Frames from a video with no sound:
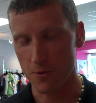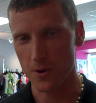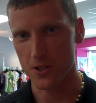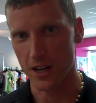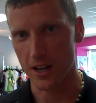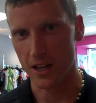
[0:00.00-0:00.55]

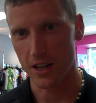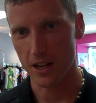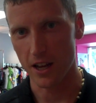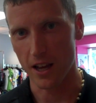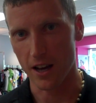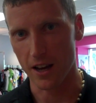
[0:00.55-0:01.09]

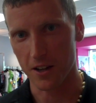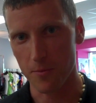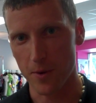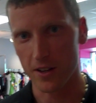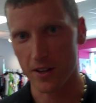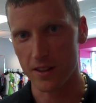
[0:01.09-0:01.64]
comparing
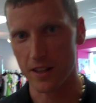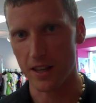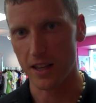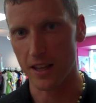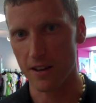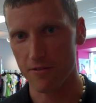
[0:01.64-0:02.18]
the effect
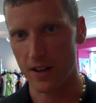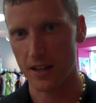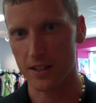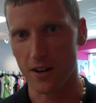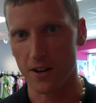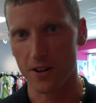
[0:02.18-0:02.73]
of